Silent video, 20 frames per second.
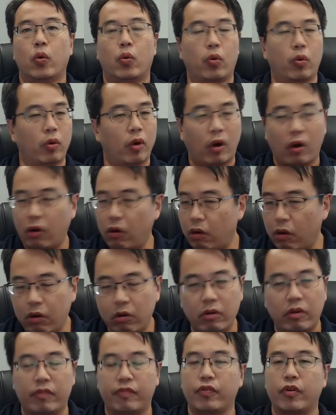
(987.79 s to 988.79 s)
who were
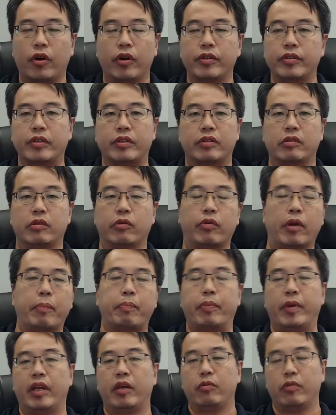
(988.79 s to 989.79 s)
all, of course,
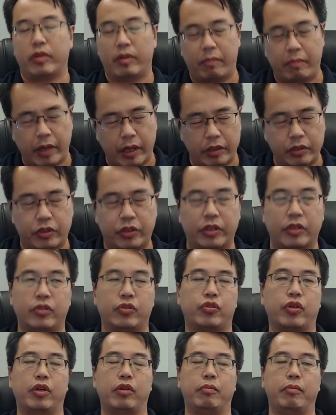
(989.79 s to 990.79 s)
grappling with the
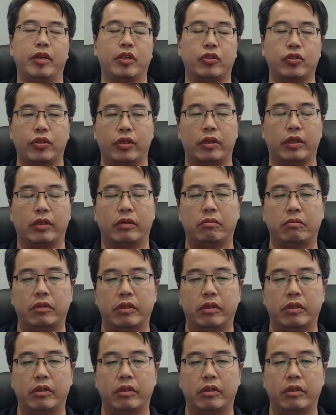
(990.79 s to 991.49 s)
measures, trying to make sure,